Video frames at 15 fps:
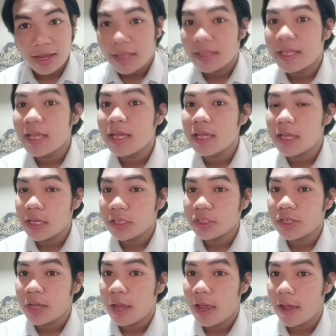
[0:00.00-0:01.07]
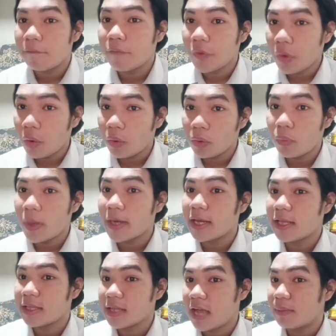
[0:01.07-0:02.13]
They each have role when
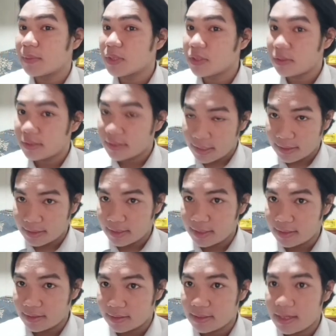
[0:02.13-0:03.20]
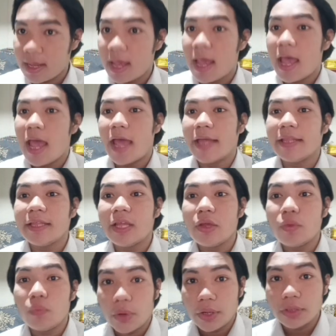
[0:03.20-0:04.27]
it comes to sentence, and they
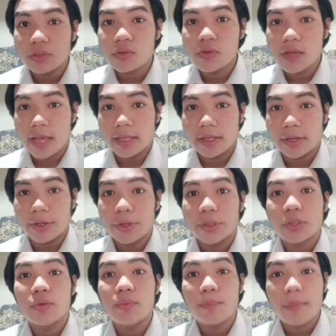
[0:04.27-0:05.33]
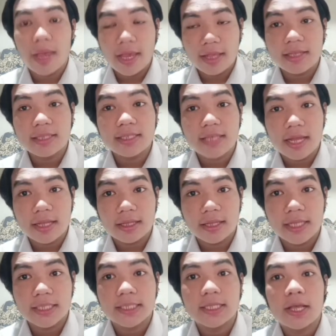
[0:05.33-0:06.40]
work together to make the
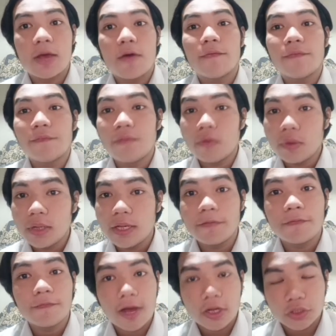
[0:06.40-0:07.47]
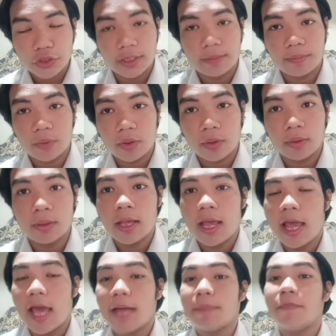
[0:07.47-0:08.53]
sentence fully functionable
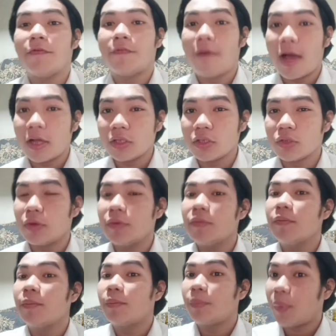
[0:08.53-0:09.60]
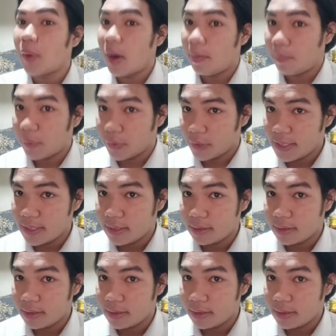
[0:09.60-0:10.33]
and function properly.